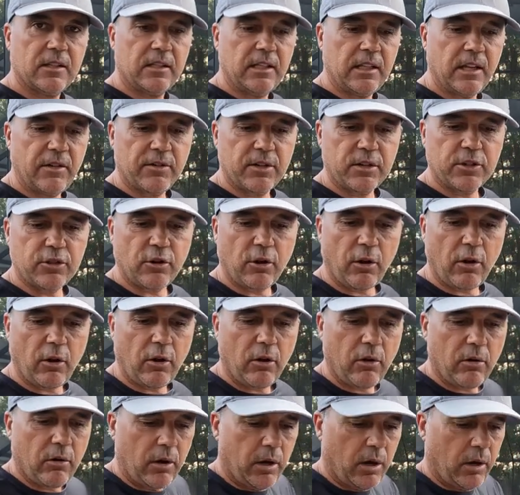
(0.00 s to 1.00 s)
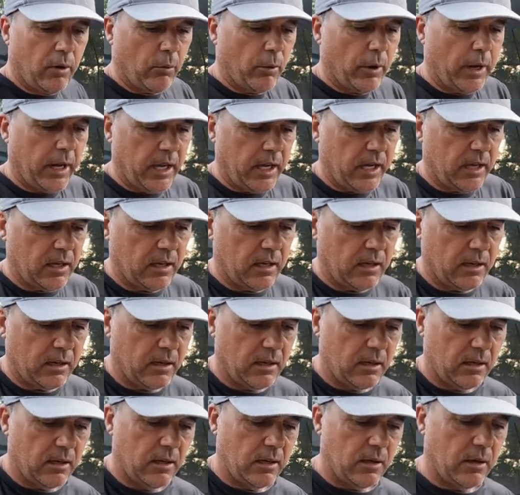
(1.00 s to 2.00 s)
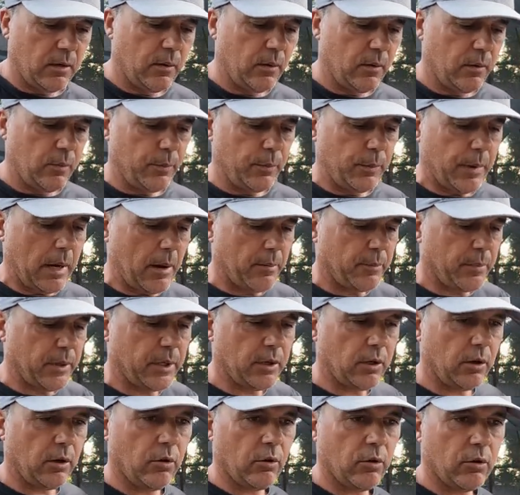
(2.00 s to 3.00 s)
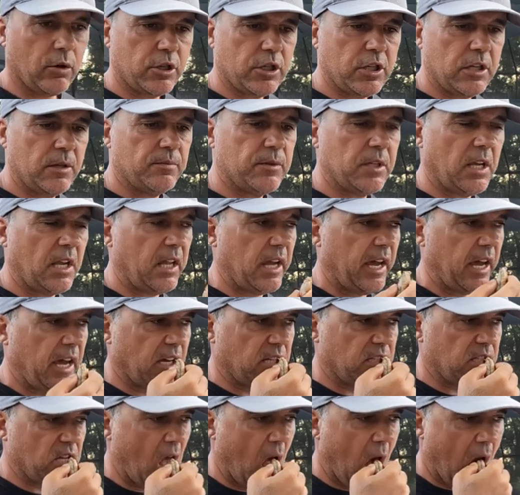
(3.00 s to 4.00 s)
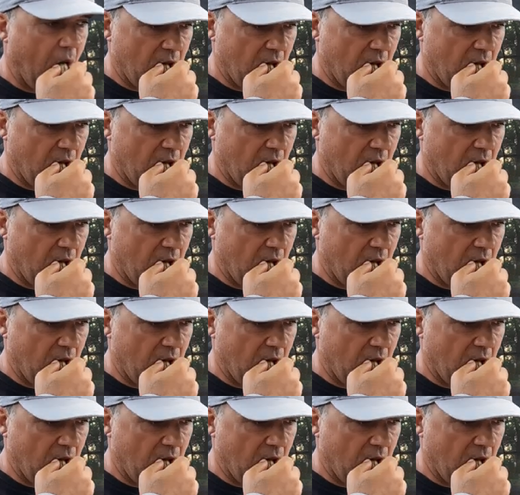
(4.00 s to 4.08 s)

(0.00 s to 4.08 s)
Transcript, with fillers: Never throw away pompano or sheepshead eggs.